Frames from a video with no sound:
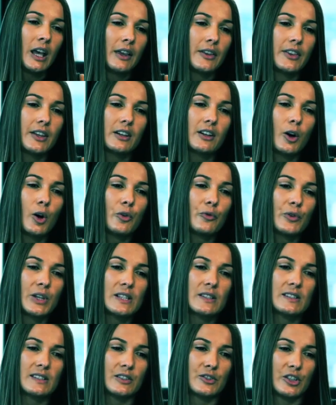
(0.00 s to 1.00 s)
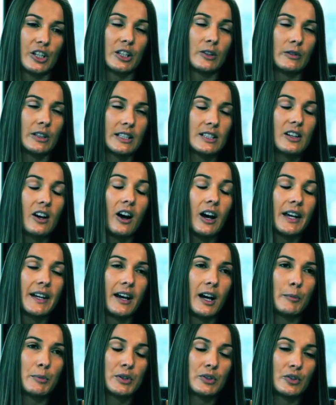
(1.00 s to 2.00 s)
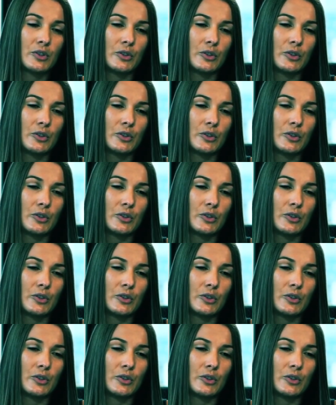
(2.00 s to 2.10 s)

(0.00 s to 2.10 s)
the co-investors are generally tied up